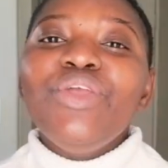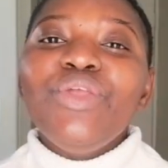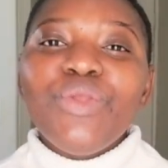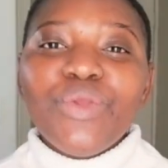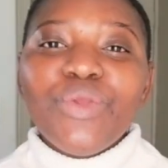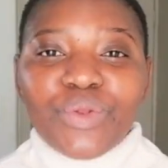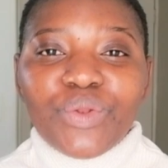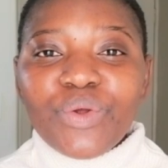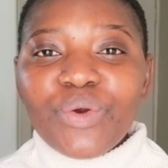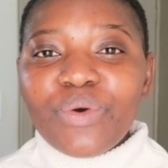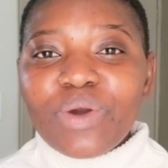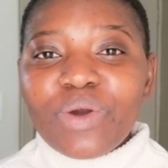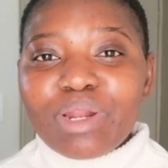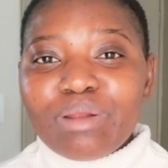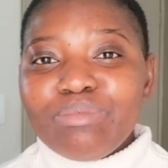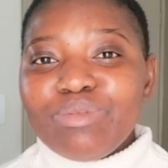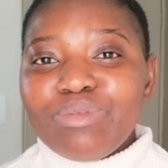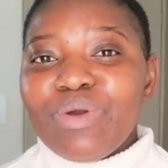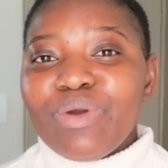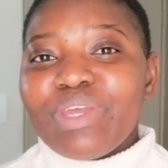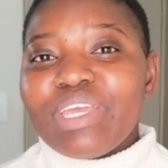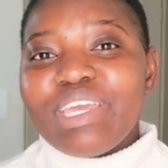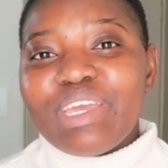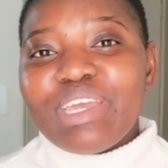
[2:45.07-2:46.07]
you know what I'm
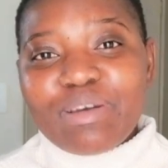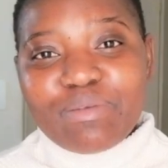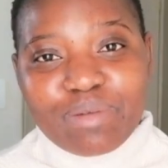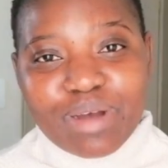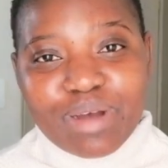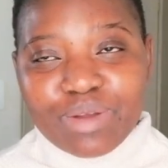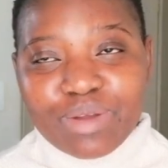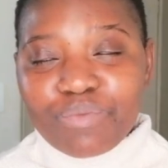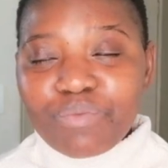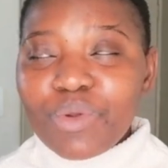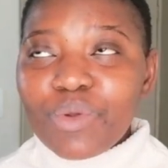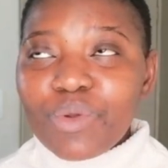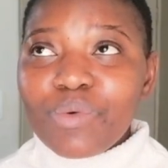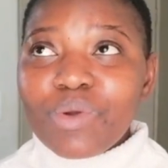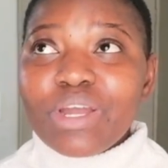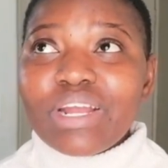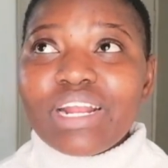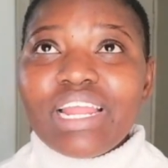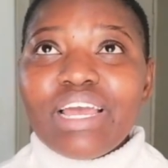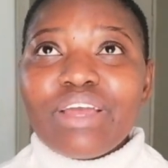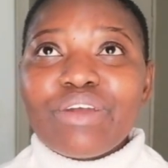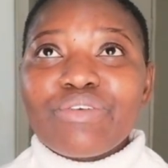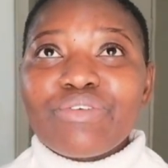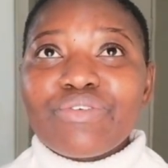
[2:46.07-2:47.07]
talking about. We
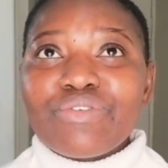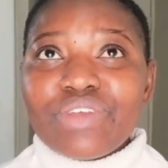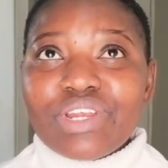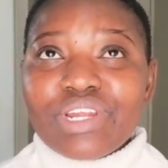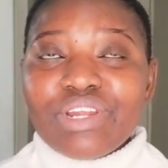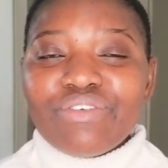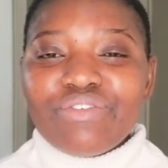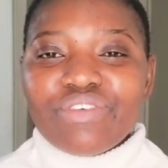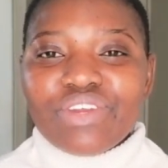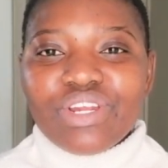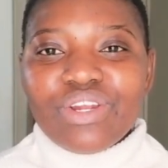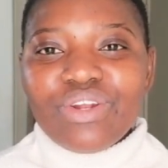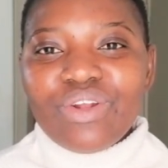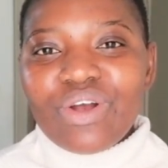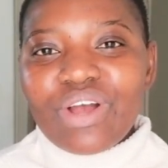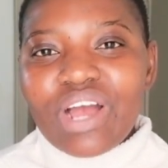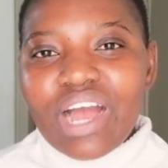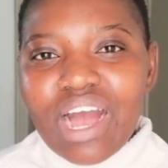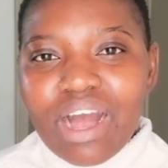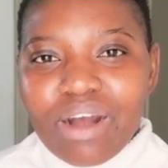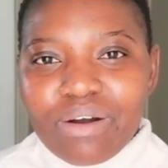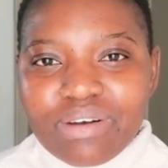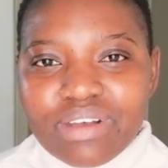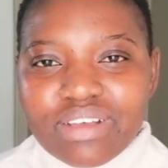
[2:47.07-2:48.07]
work like really, really long
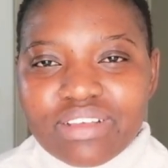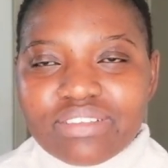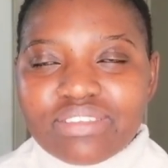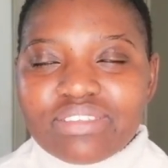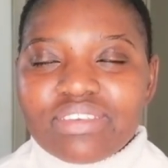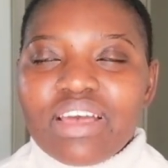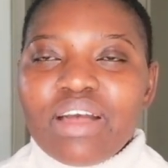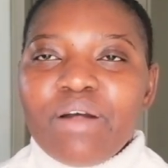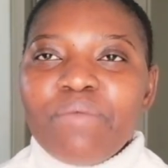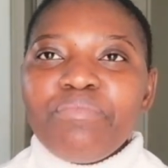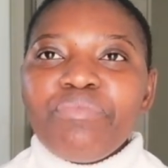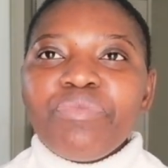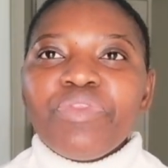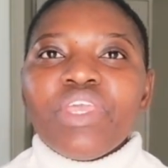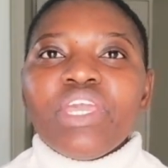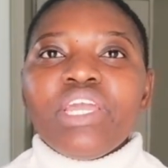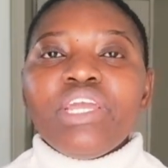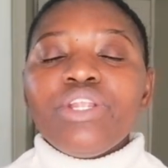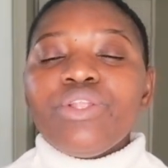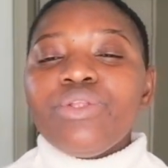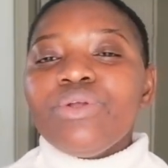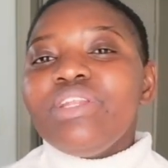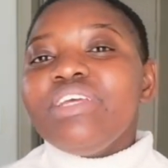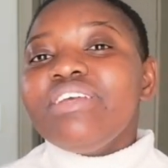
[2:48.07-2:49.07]
hours,
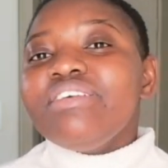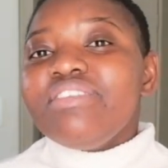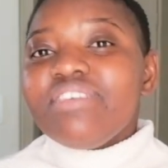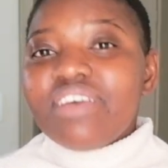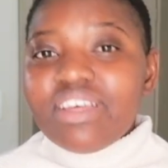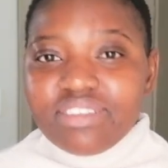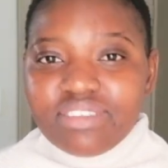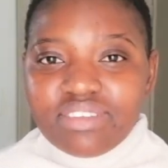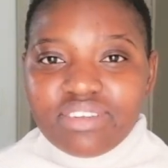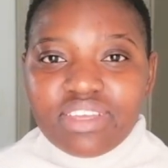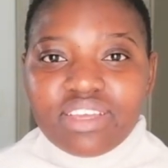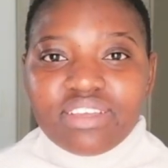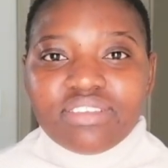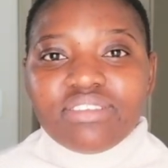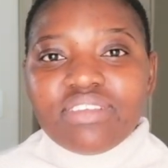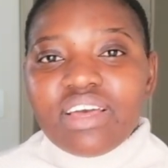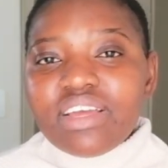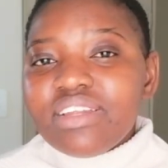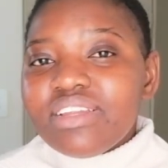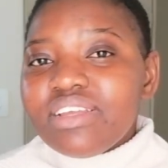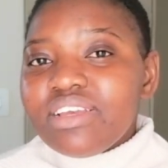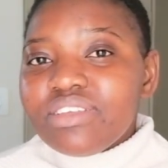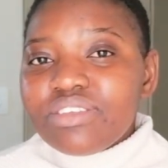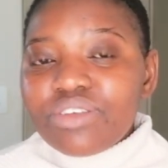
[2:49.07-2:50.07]
including Saturdays,
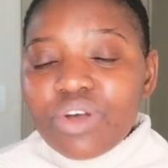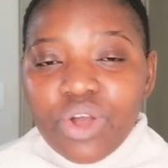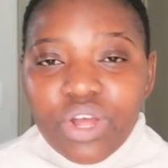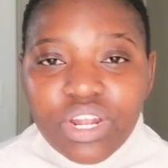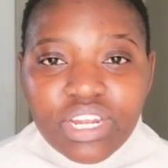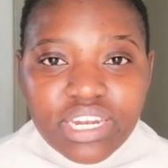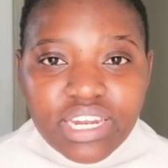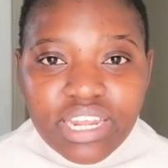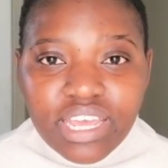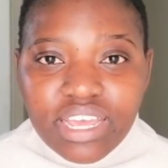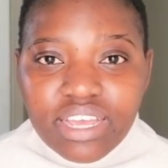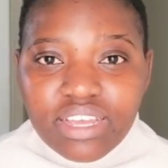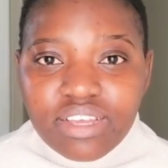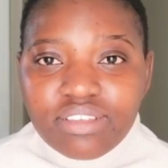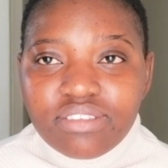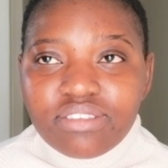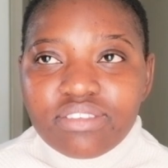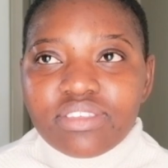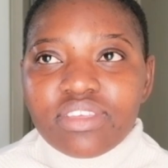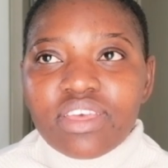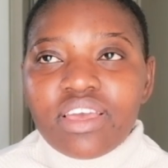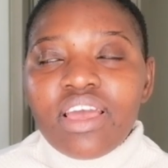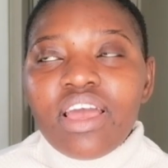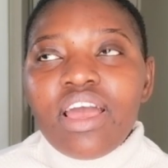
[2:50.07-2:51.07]
Sundays,
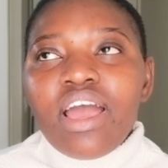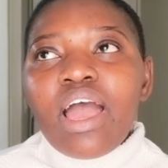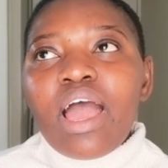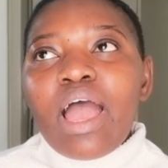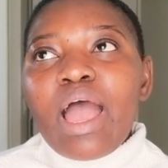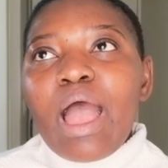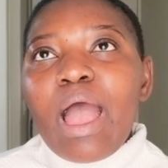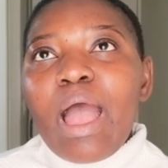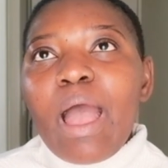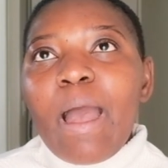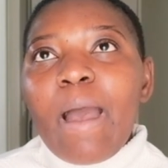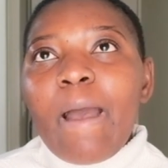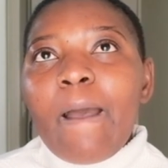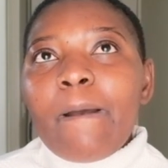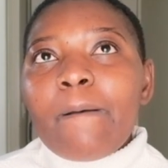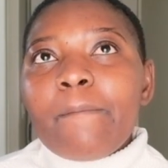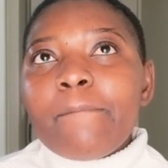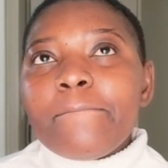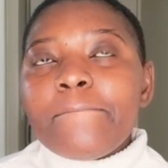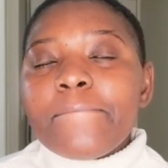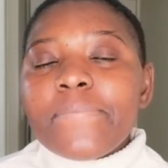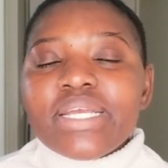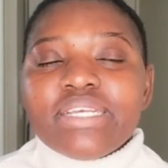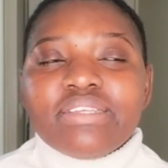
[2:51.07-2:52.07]
holidays. Uh,
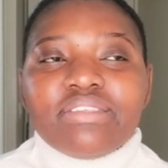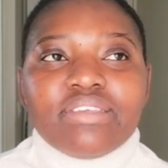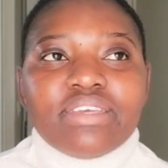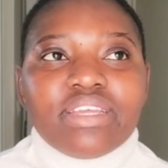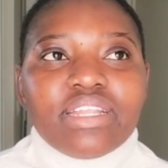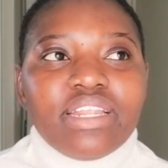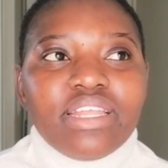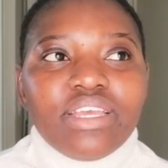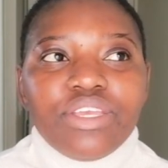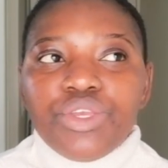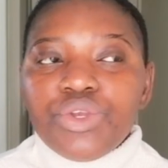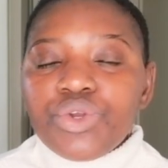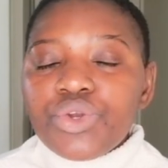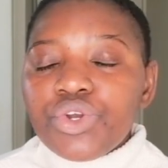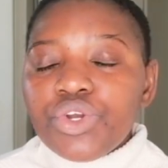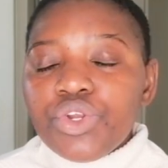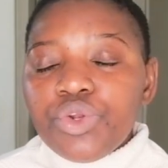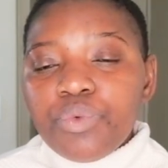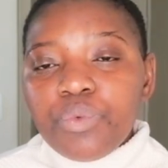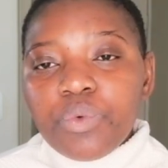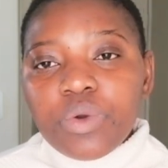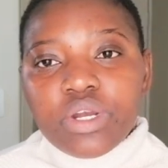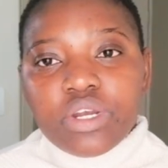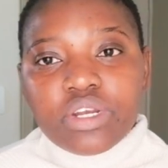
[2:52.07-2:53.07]
basically, you
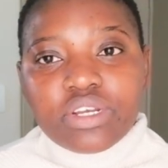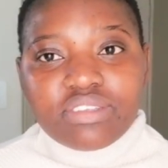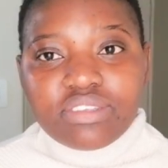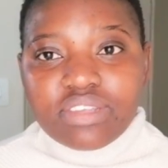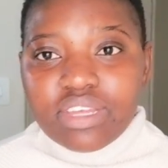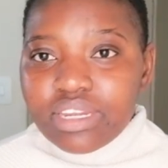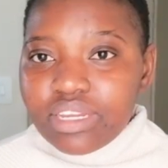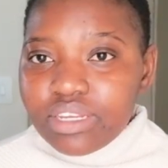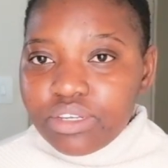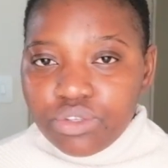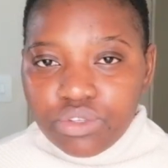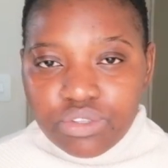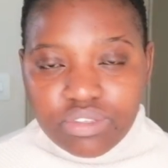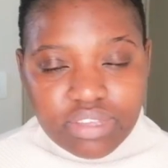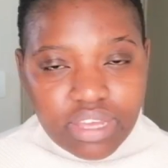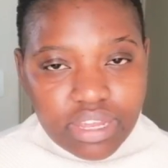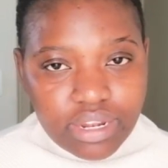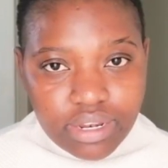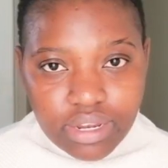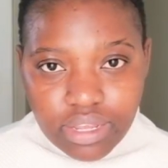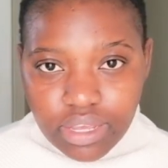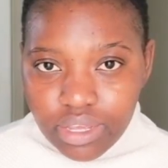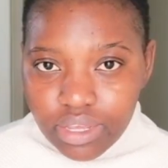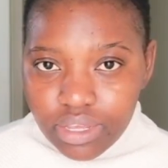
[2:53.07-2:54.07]
could work Sunday to
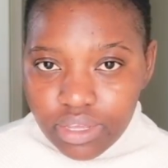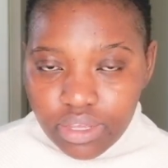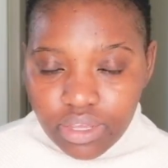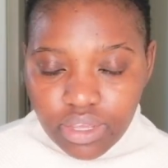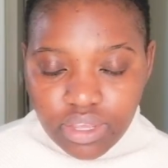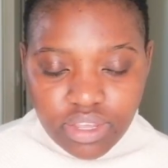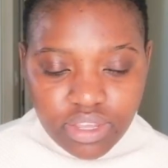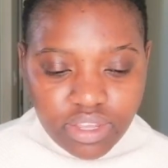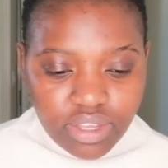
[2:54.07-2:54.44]
Sunday,